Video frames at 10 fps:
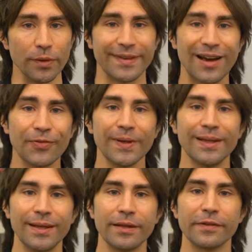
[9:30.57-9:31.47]
you will definitely
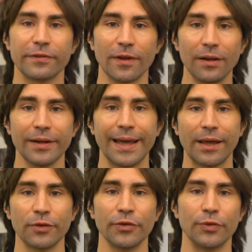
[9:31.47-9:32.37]
need its solid
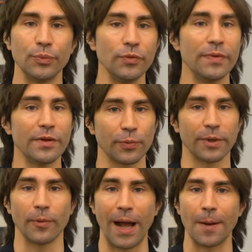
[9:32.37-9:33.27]
handle to move this
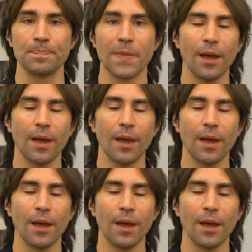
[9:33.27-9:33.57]
one around.